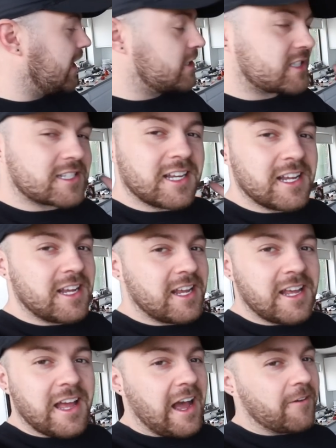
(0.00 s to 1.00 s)
it's
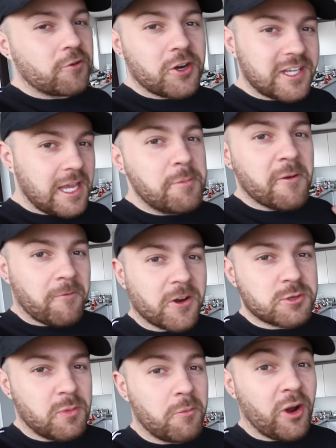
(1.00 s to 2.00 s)
I've got to keep it
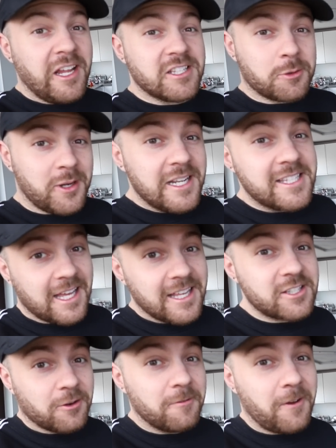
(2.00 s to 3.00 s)
fresh in my brain so we need to get this done